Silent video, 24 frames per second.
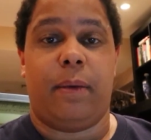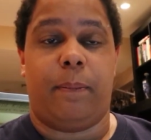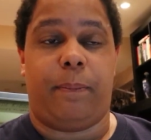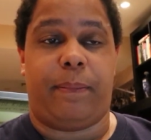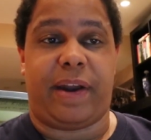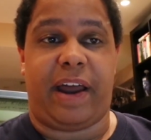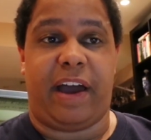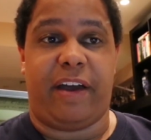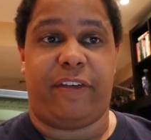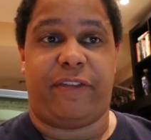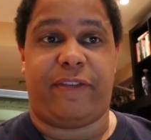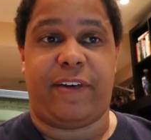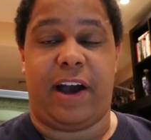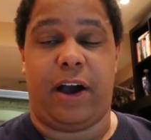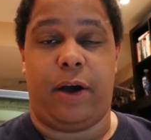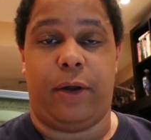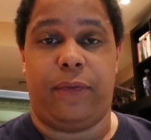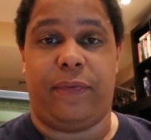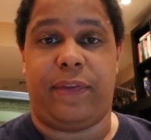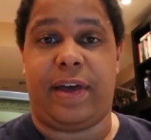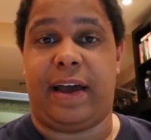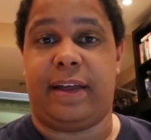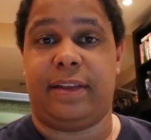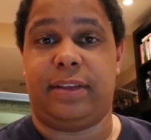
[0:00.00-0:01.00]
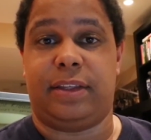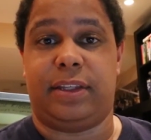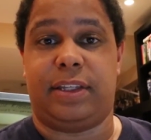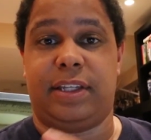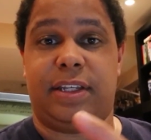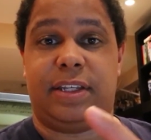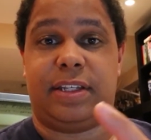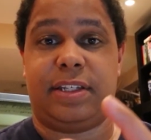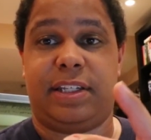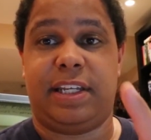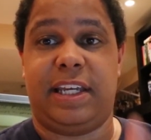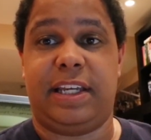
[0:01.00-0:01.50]
but I found that
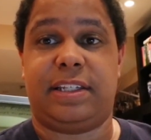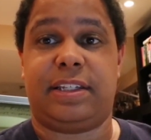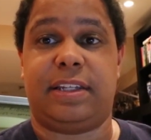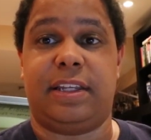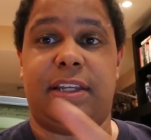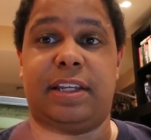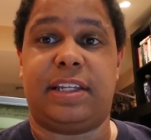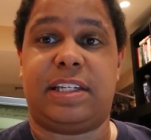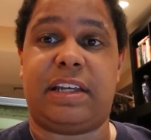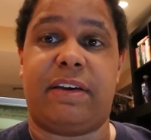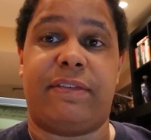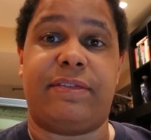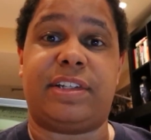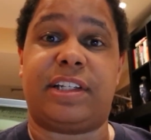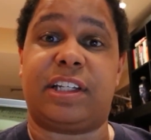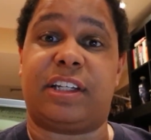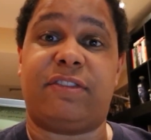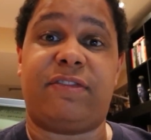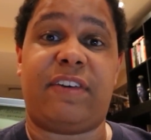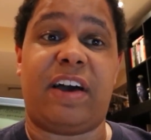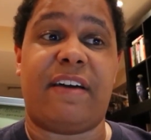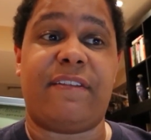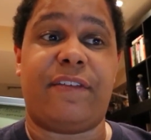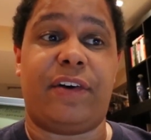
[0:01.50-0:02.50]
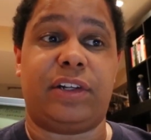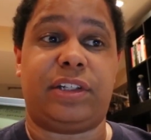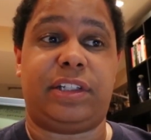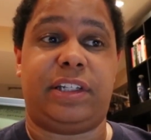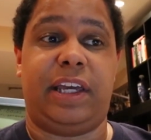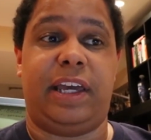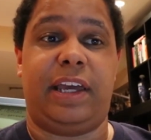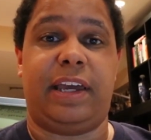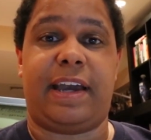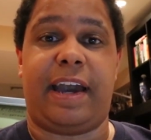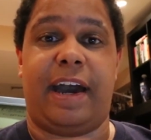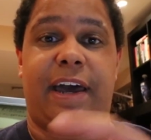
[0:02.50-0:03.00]
the seats in the
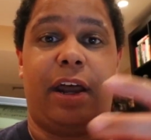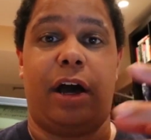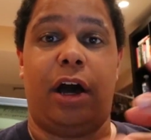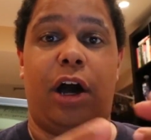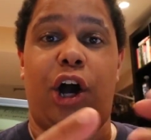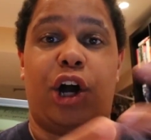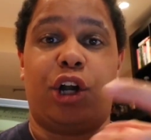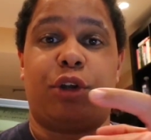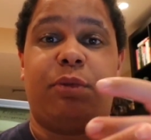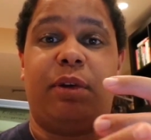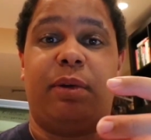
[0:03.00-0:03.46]
765LT kind of hugged